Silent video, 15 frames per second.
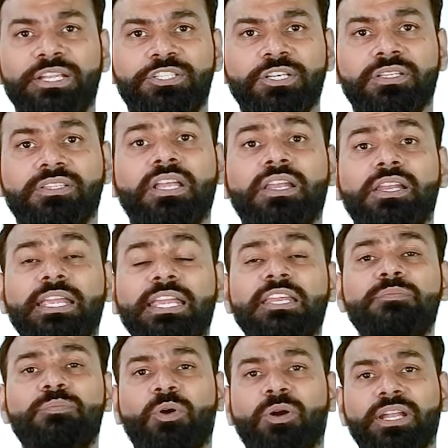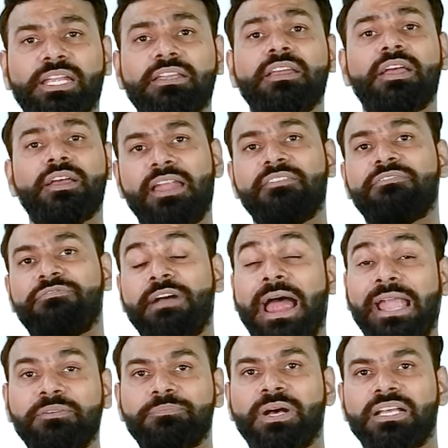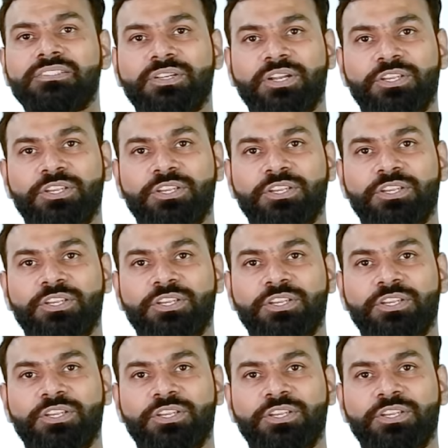measure the lean body and fat mass